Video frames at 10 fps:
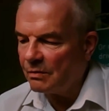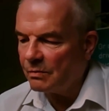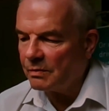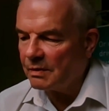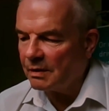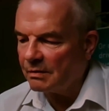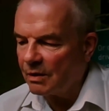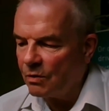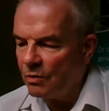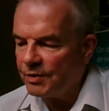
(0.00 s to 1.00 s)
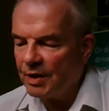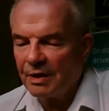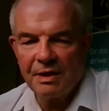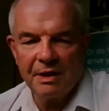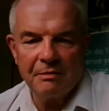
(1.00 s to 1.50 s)
The
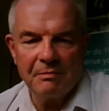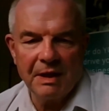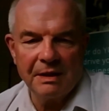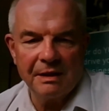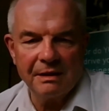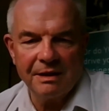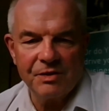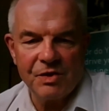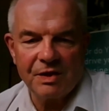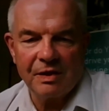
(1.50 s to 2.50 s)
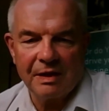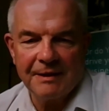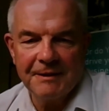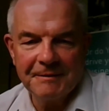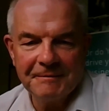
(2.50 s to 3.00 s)
COVID-19 made a necessity.